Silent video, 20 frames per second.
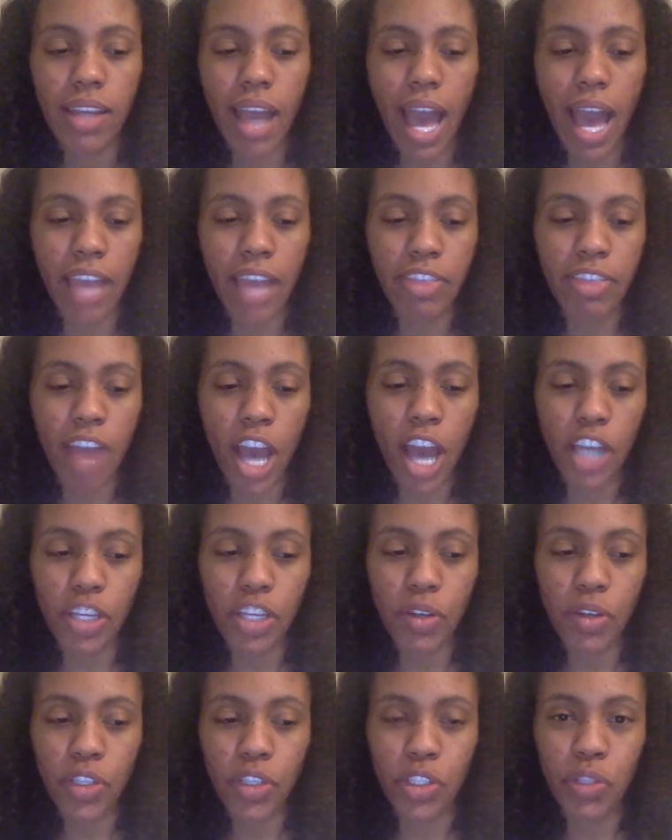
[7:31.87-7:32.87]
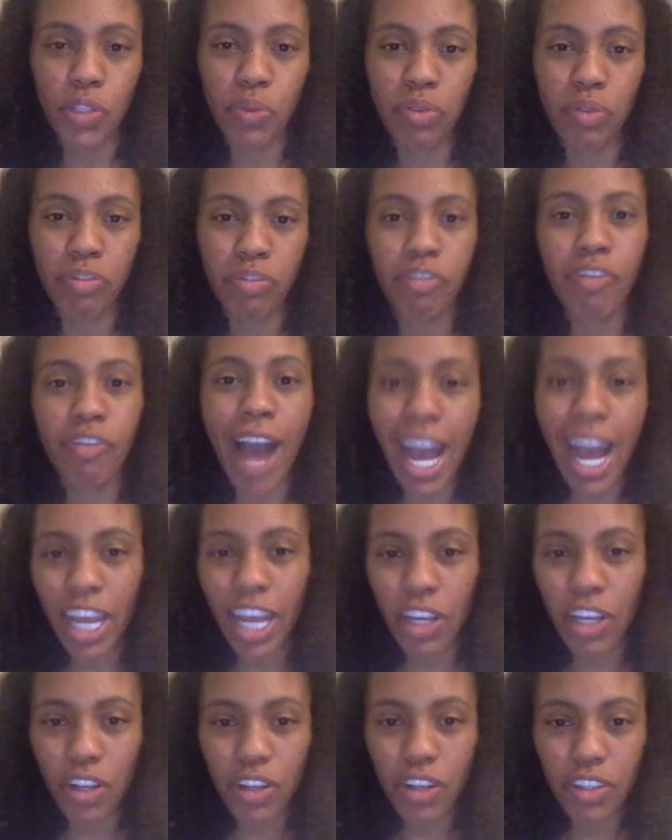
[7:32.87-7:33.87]
I thought you would
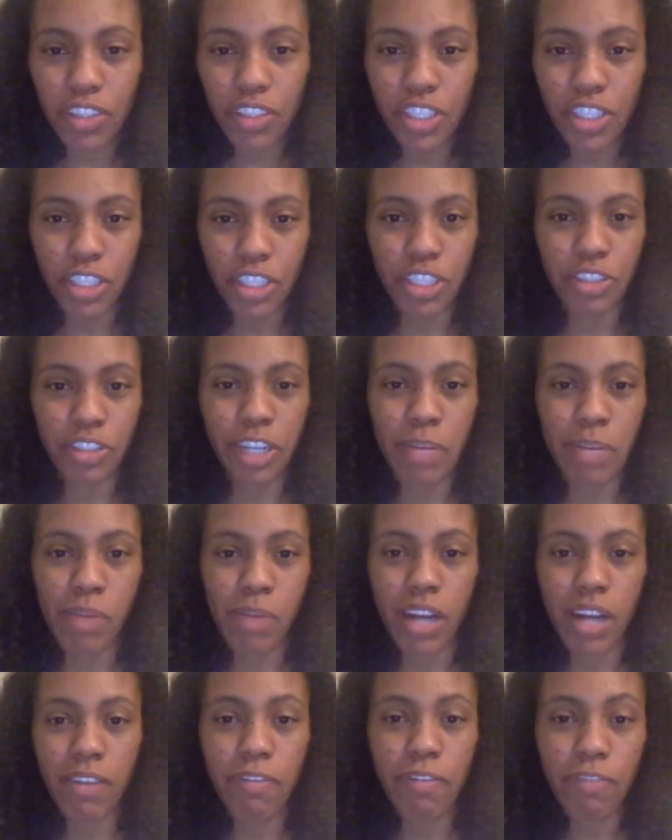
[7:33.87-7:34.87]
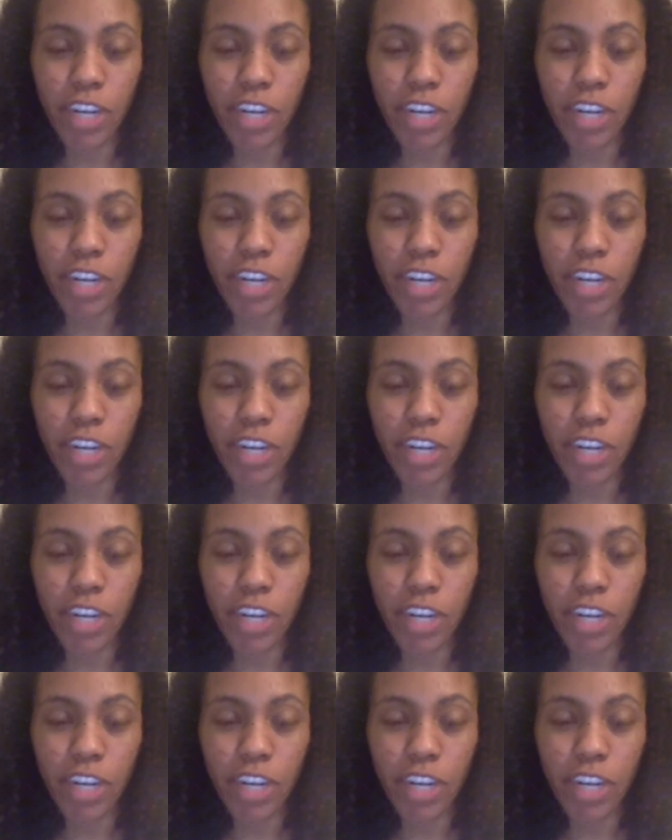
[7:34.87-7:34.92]
file your trademark